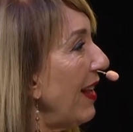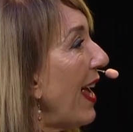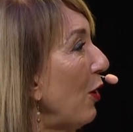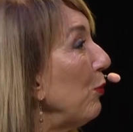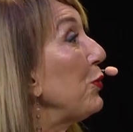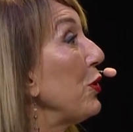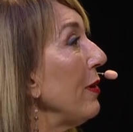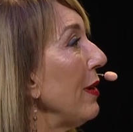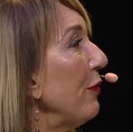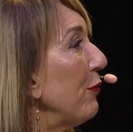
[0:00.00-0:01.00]
helped
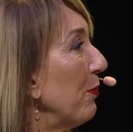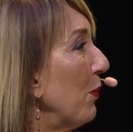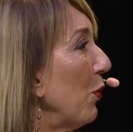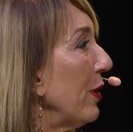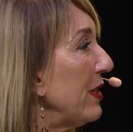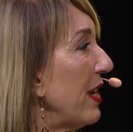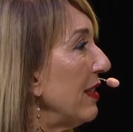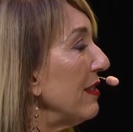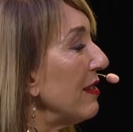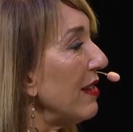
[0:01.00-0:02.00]
you live more
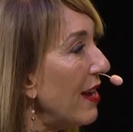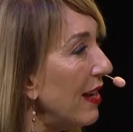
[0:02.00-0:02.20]
intensely?